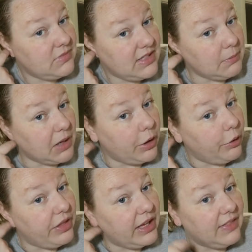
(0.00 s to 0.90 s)
did my
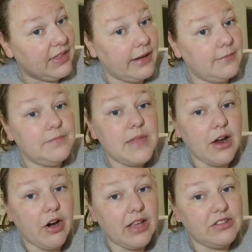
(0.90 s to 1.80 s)
own thing in that
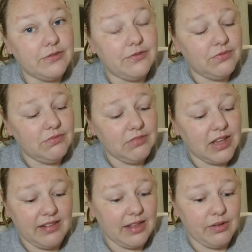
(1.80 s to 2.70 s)
area to
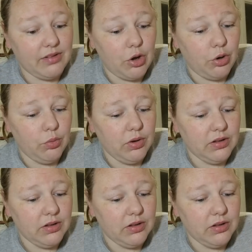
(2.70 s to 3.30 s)
because there was no